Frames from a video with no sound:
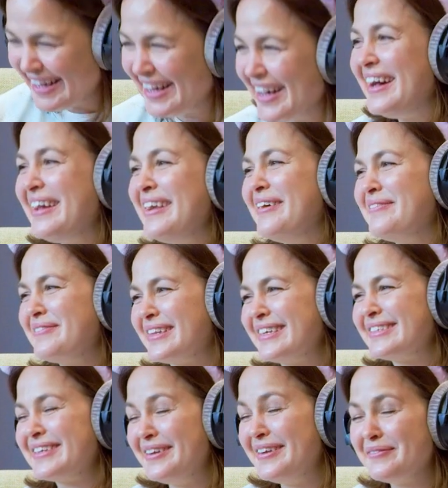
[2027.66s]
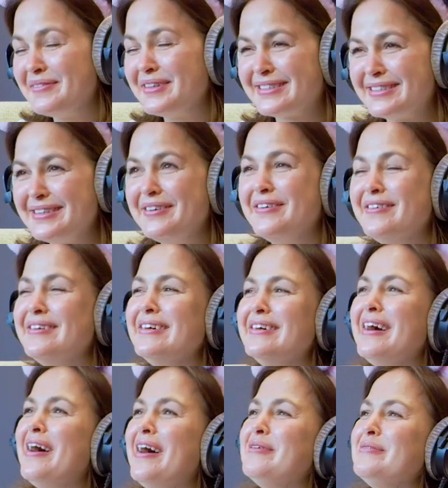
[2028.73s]
I love this. I love this a lot.
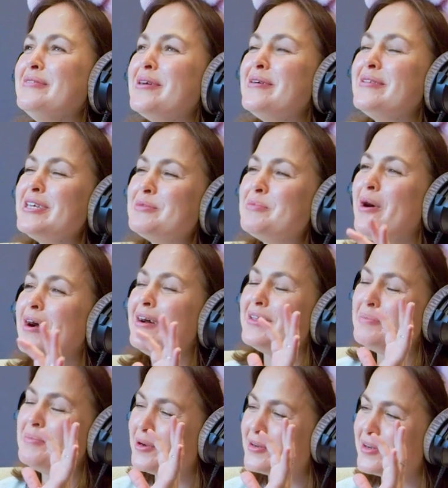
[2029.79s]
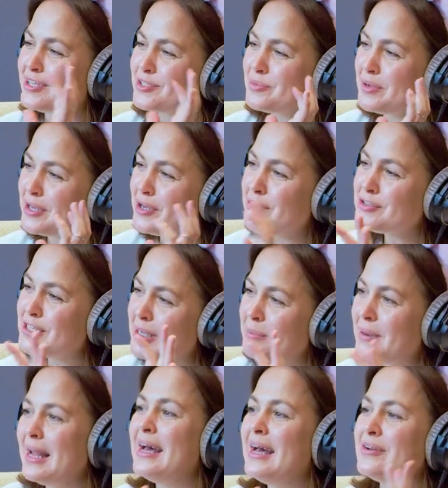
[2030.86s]
So at this part of the podcast, we usually
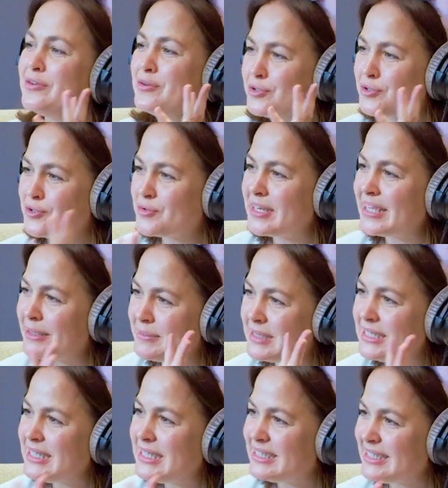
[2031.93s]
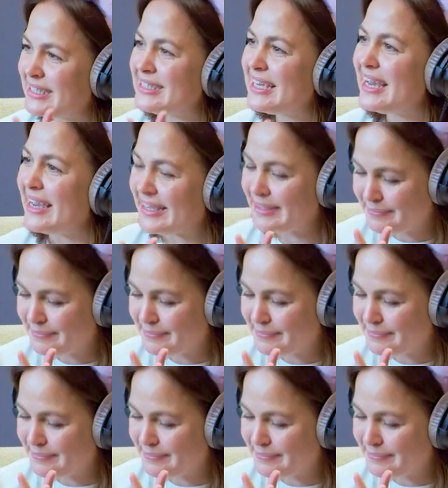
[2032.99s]
plan your dream Disney day.